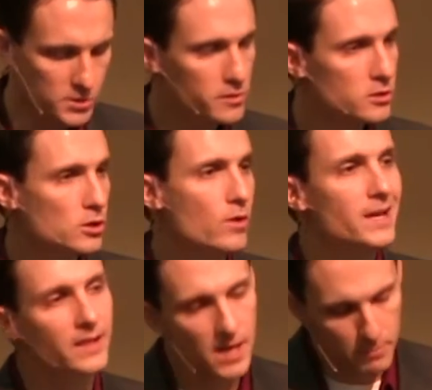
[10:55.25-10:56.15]
Also, there's a
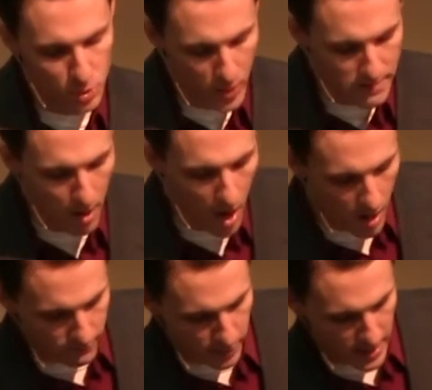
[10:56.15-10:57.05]
great link between
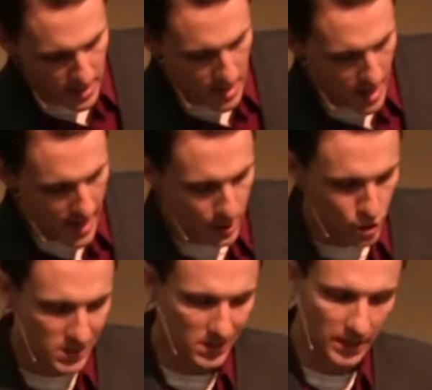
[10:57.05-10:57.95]
poverty
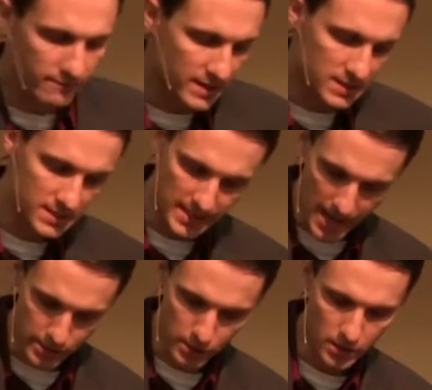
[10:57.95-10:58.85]
and just living
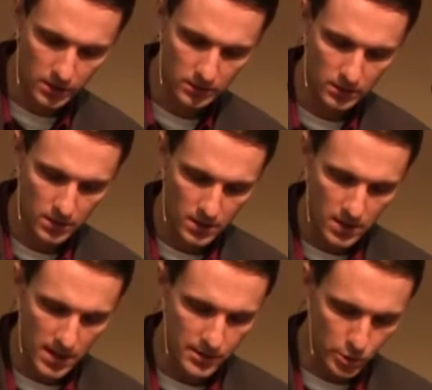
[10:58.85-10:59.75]
together.
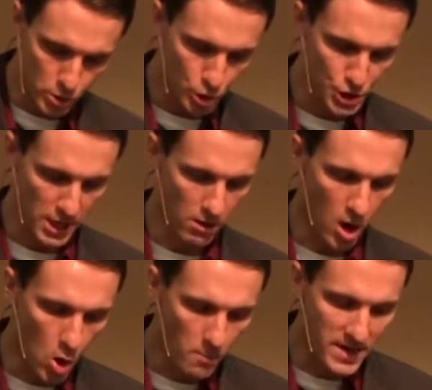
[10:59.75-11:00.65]
Uh, those who
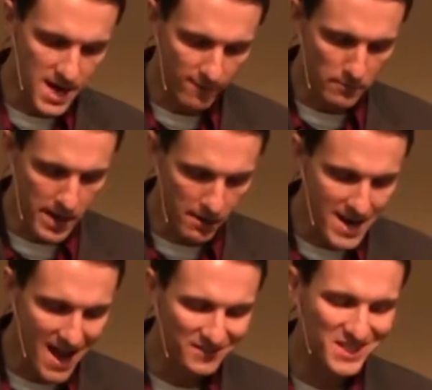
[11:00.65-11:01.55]
share a home but never
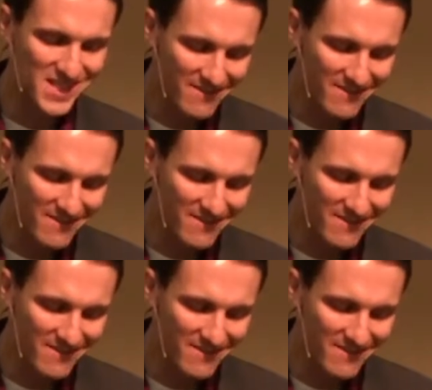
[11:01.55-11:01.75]
marry have